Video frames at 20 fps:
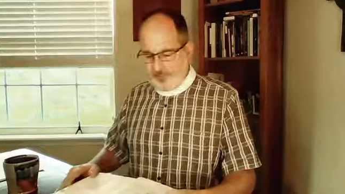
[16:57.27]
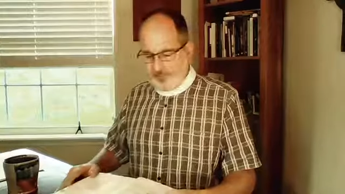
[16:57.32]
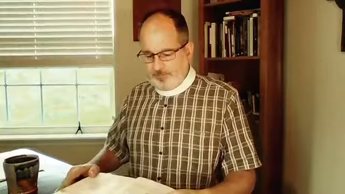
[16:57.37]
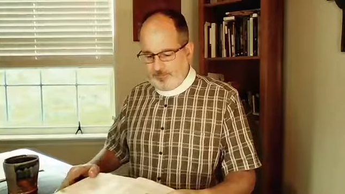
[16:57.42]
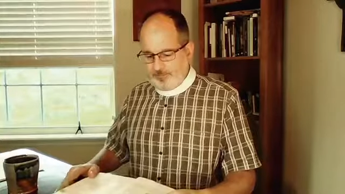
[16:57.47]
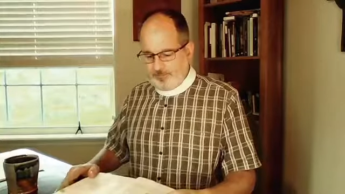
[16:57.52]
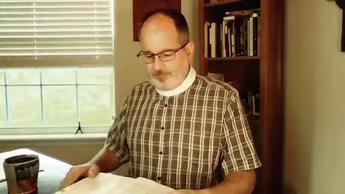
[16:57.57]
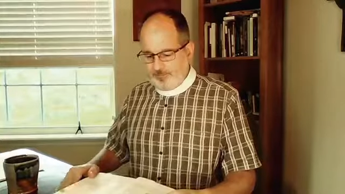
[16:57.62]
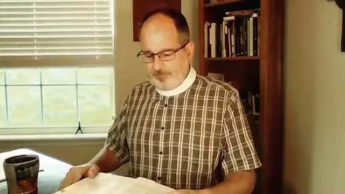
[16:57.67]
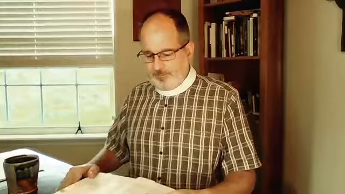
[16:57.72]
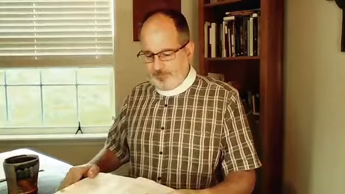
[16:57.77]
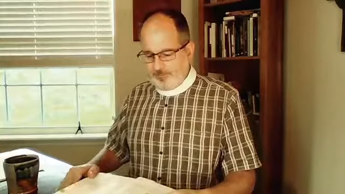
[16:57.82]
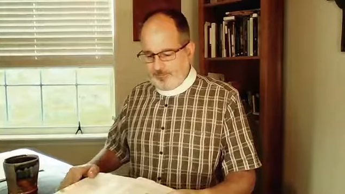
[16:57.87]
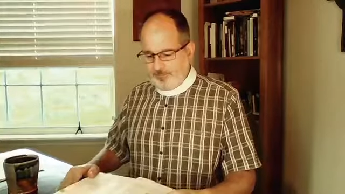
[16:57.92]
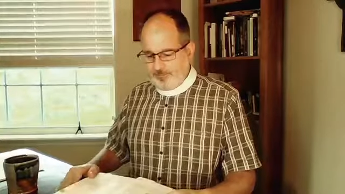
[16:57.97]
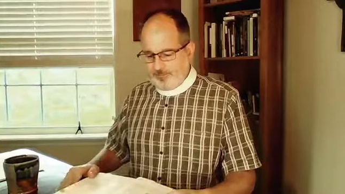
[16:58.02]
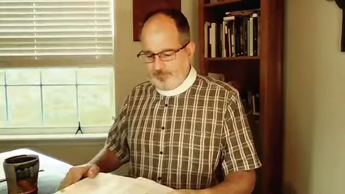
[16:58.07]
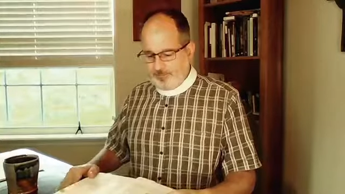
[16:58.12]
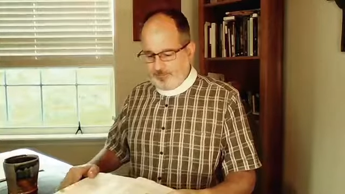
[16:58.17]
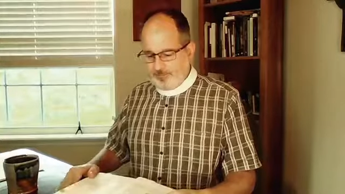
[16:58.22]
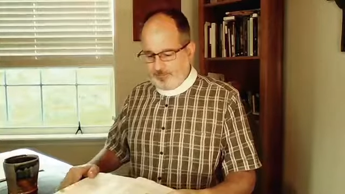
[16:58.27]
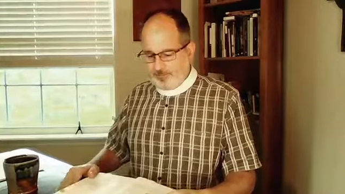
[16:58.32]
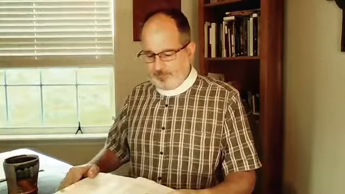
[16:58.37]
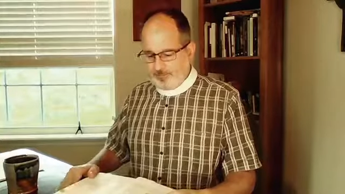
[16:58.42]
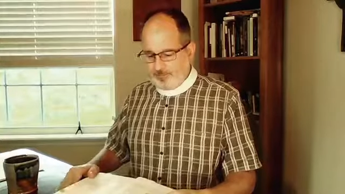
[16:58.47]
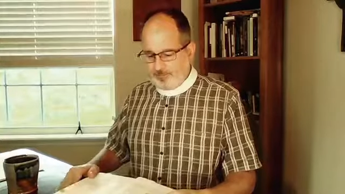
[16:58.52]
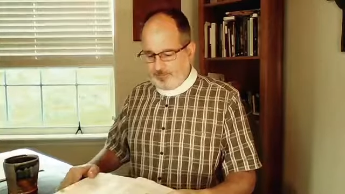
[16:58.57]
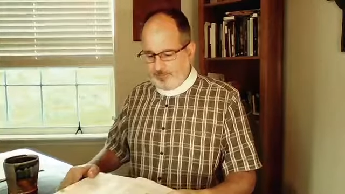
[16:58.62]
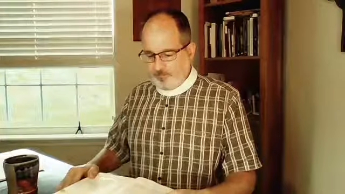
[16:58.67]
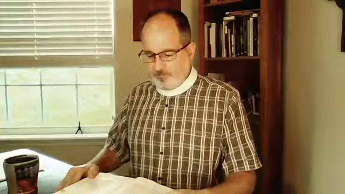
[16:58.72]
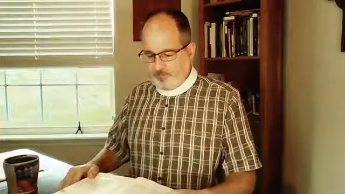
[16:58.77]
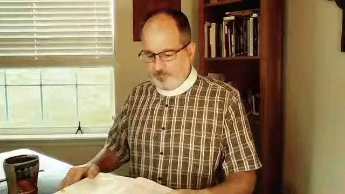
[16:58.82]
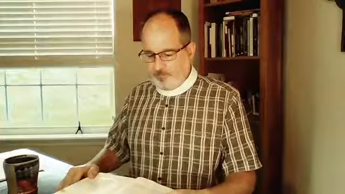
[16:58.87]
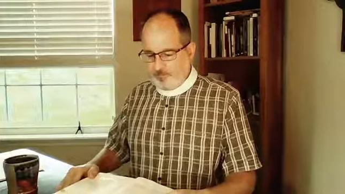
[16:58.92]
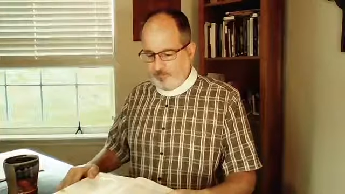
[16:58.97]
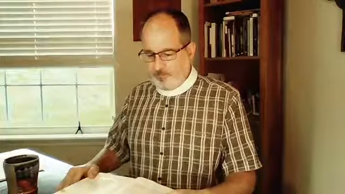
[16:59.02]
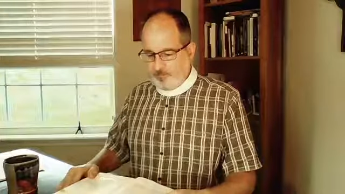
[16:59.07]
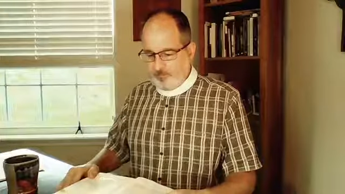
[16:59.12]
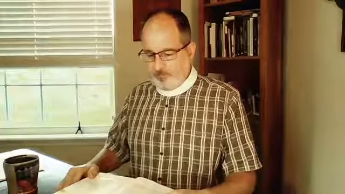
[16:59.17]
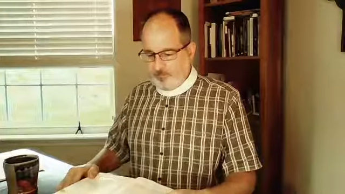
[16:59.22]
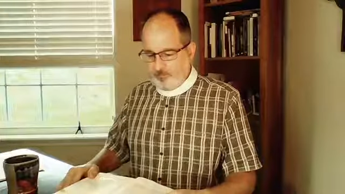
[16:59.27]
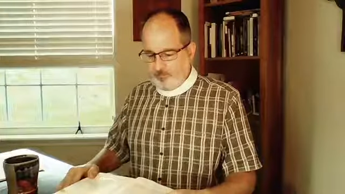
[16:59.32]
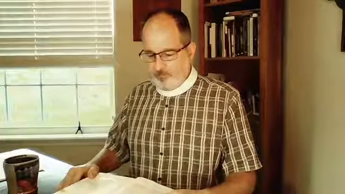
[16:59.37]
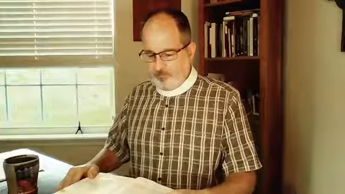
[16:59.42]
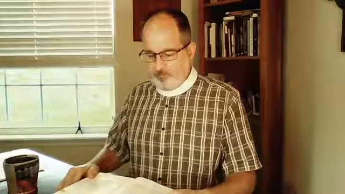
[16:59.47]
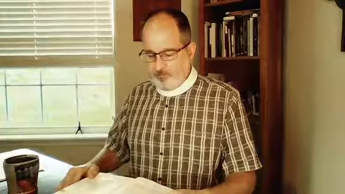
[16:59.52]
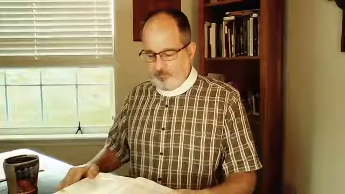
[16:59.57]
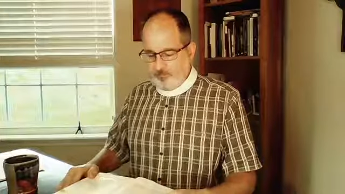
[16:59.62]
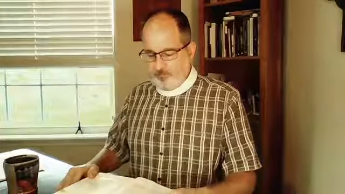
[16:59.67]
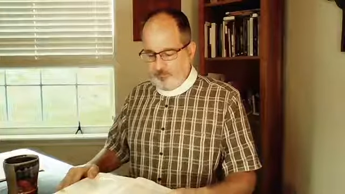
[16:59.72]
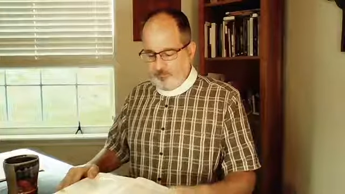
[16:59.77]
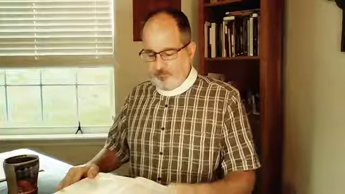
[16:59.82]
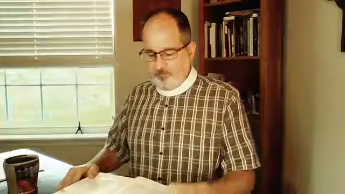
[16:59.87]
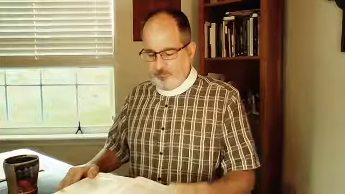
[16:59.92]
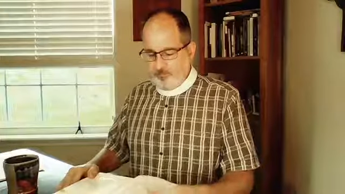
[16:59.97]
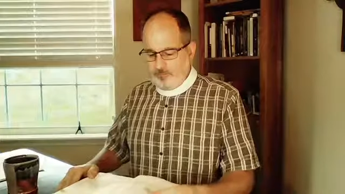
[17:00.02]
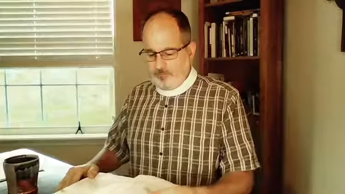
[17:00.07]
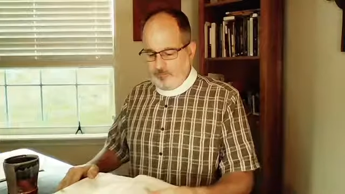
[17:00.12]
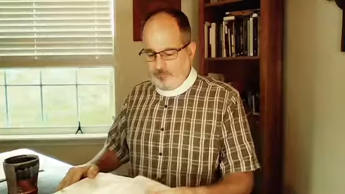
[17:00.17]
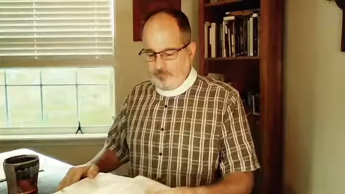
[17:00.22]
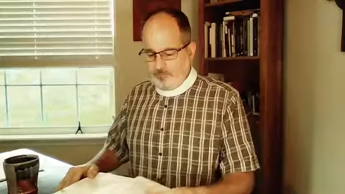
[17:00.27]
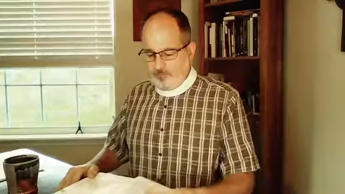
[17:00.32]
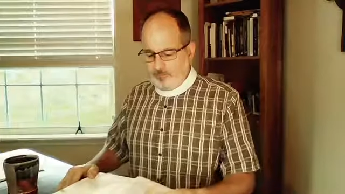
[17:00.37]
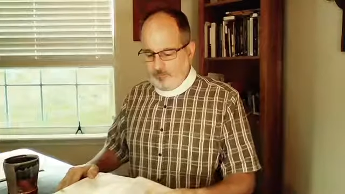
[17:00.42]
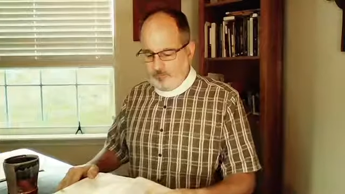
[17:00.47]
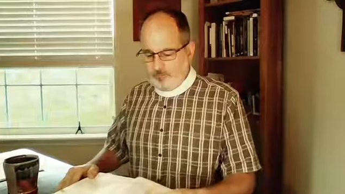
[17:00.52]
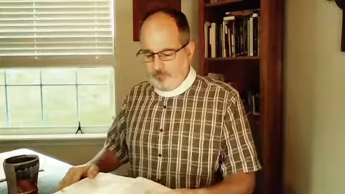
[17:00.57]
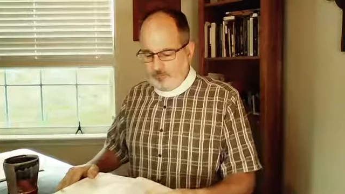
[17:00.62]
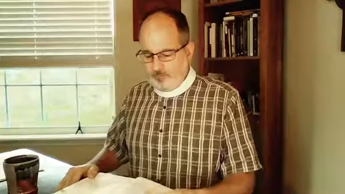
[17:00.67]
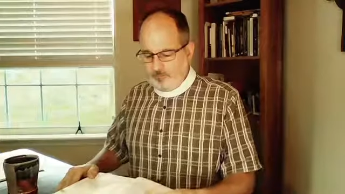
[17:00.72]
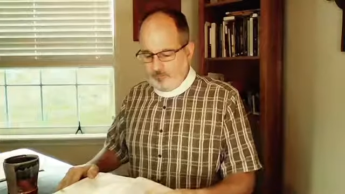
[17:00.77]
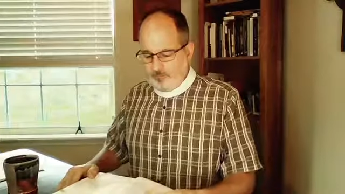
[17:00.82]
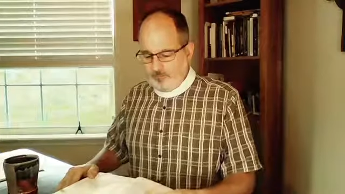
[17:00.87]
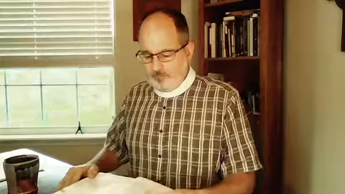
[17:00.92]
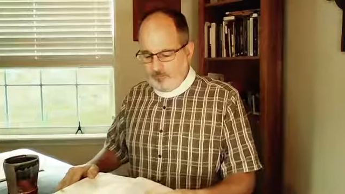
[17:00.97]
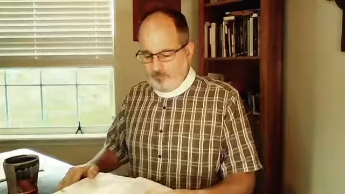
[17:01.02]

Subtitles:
(no one is talking)